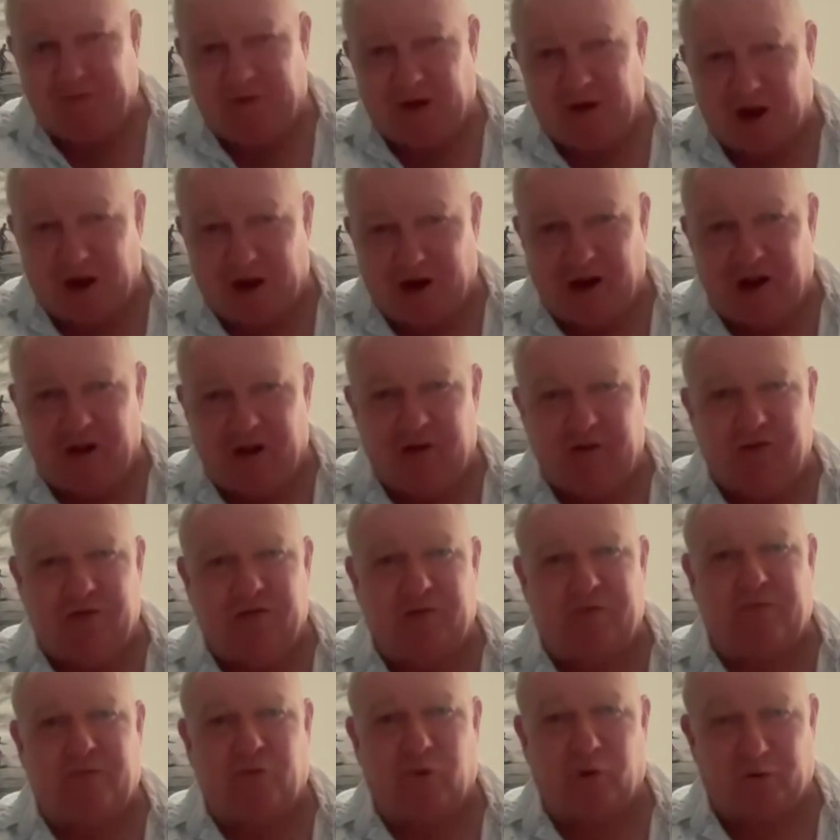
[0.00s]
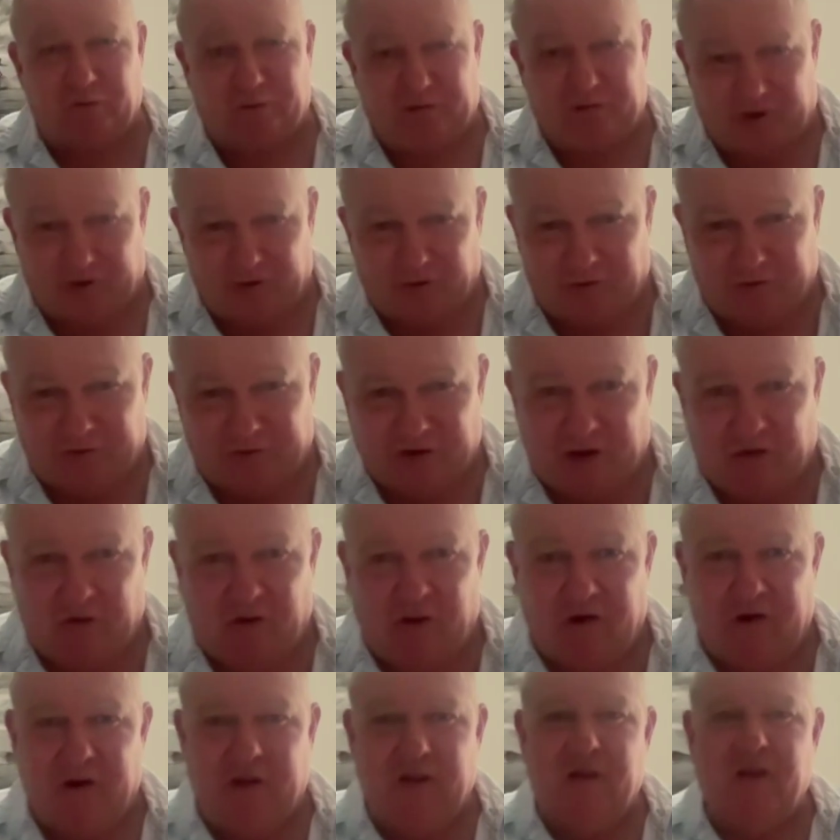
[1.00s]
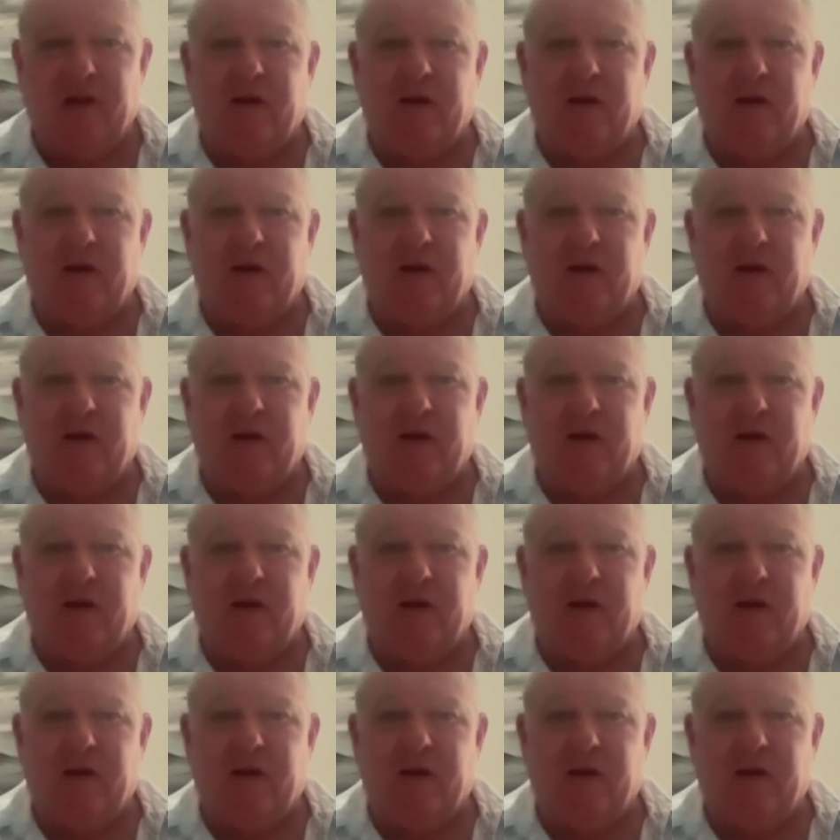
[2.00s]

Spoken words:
photos, fourth signal, so on.